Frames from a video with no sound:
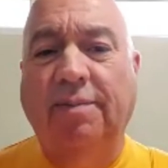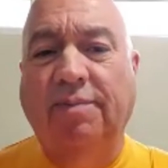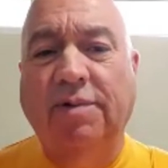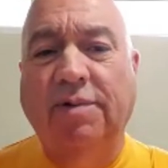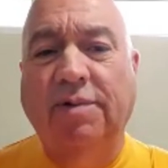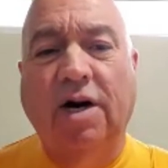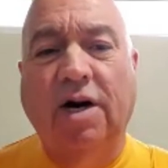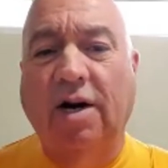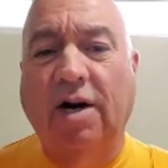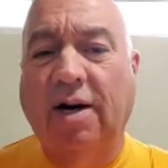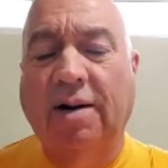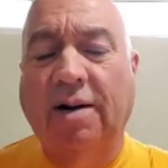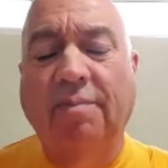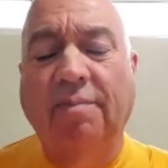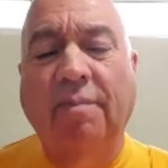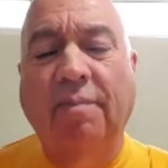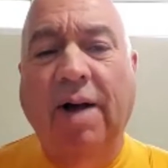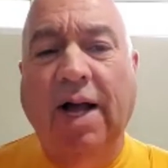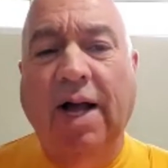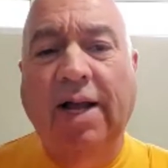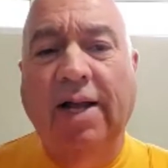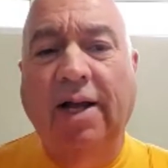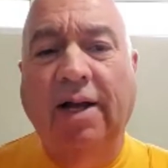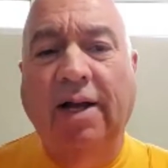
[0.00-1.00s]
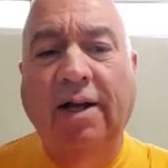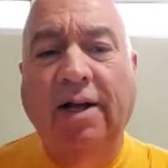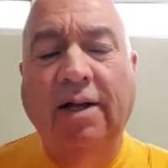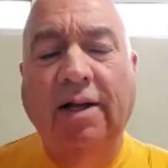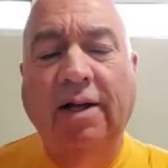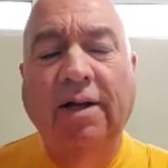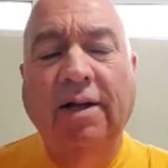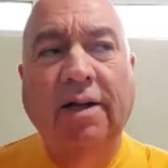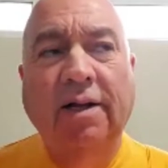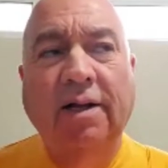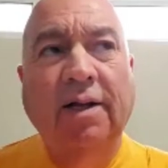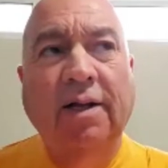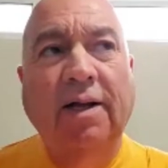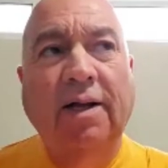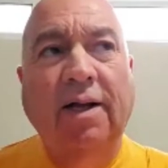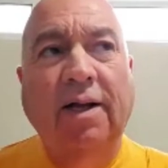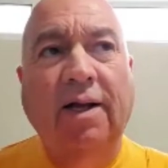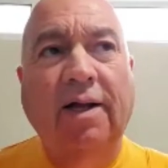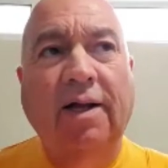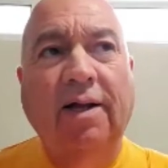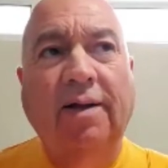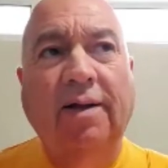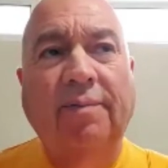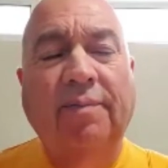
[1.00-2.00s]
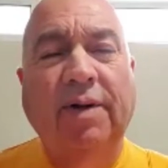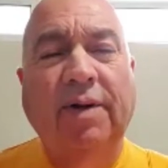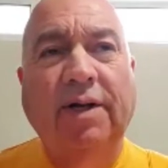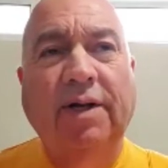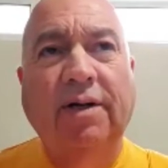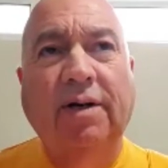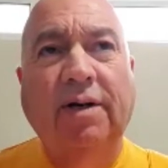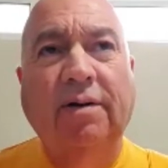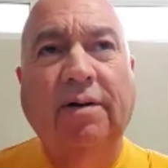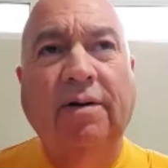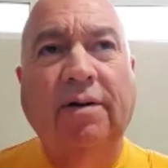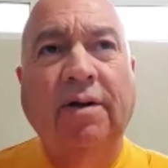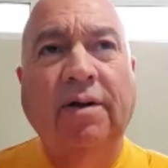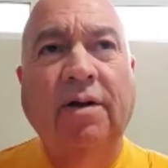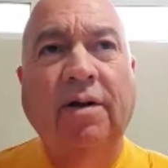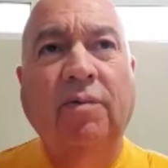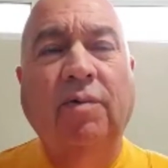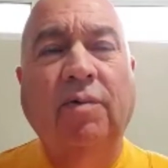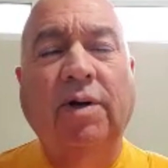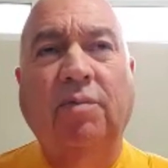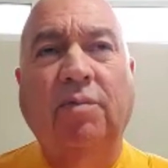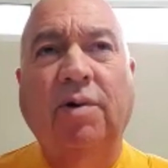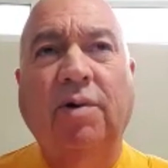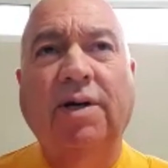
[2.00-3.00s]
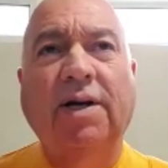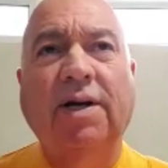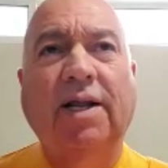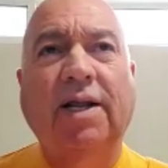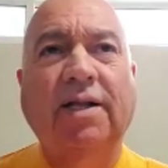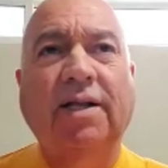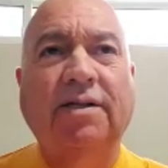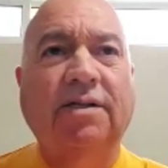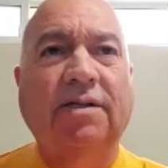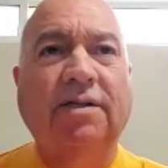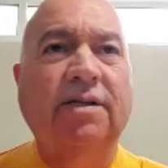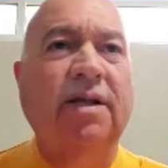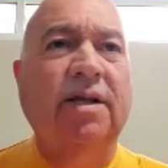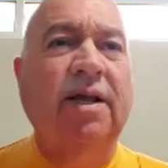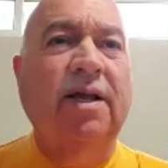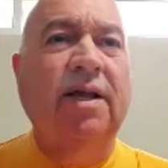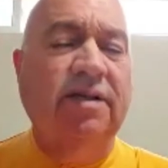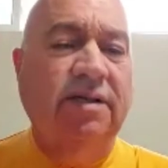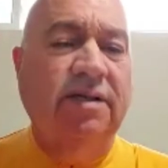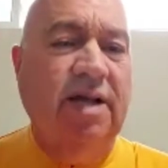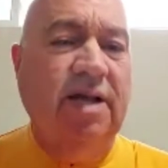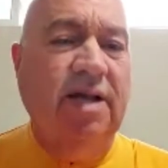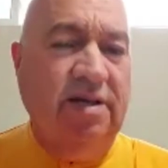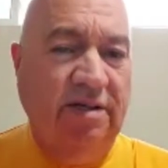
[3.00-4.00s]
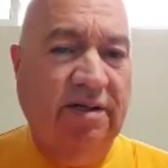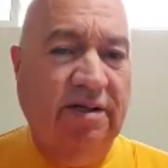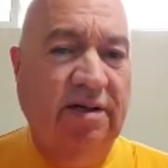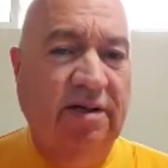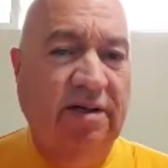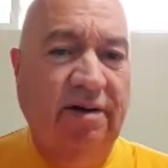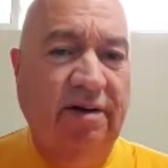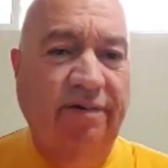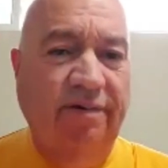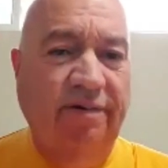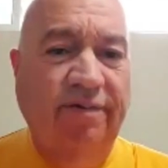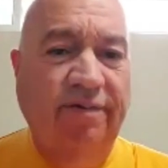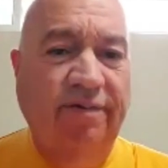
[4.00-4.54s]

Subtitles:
dark Maya. But when one gets excessive,